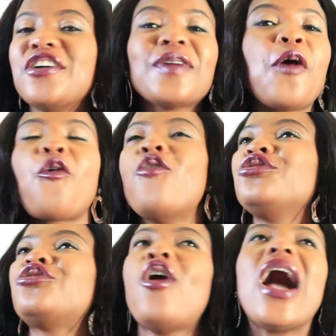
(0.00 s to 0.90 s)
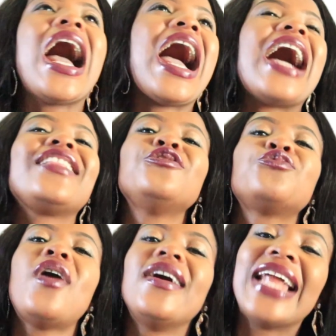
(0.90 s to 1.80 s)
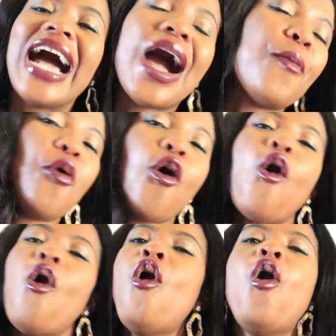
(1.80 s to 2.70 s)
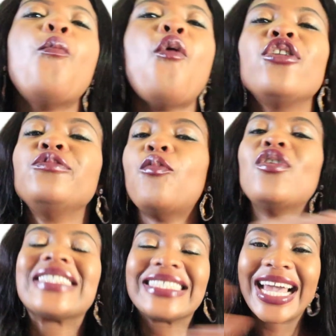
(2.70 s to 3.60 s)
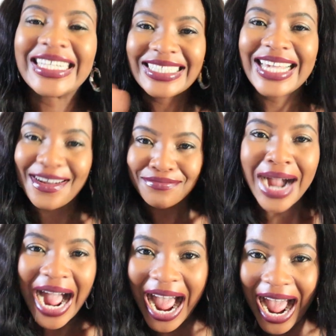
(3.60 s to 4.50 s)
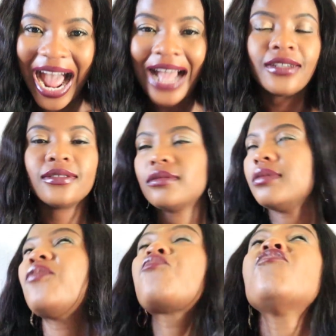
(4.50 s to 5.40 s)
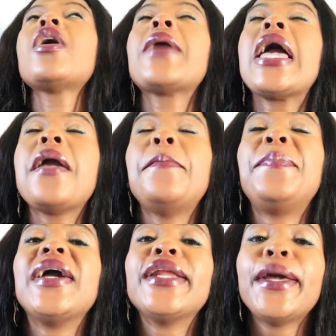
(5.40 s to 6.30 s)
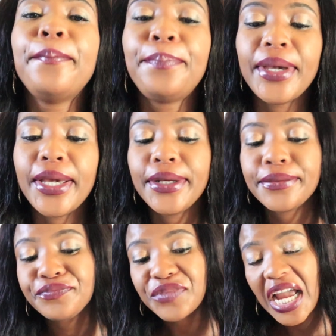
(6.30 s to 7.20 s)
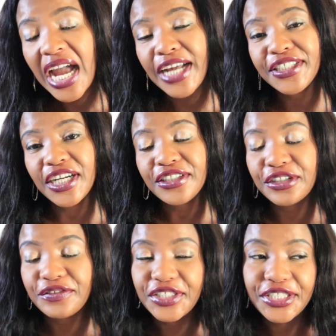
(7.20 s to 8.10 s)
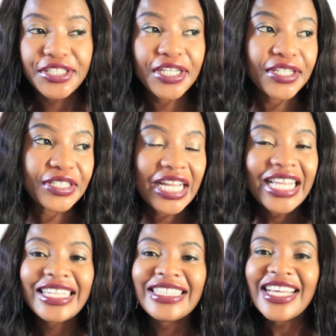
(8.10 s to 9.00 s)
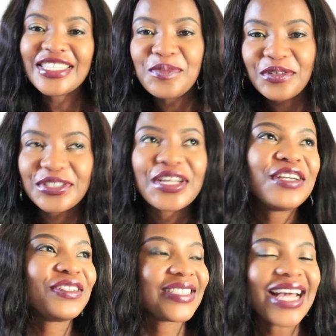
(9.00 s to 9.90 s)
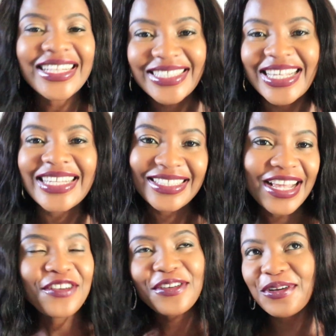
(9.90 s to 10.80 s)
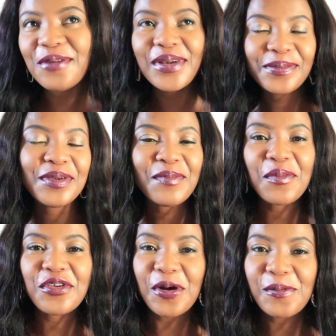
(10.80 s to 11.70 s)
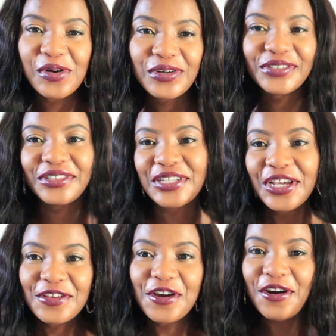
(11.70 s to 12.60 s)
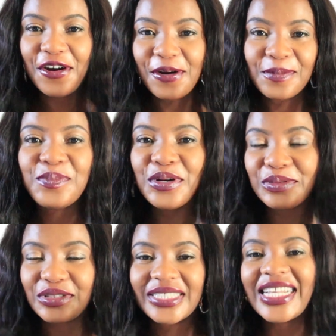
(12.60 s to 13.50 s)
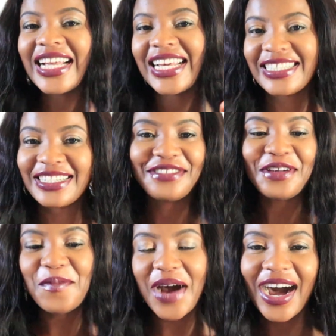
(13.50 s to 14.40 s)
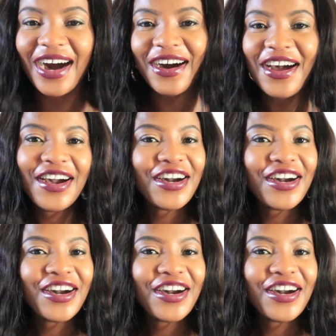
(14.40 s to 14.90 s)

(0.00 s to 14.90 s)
was like, ko jo, this one, mo set here, pa. Ebenebe. at the end of the day, the next month, it starts, you know, maybe your months, your boobs will start getting somehow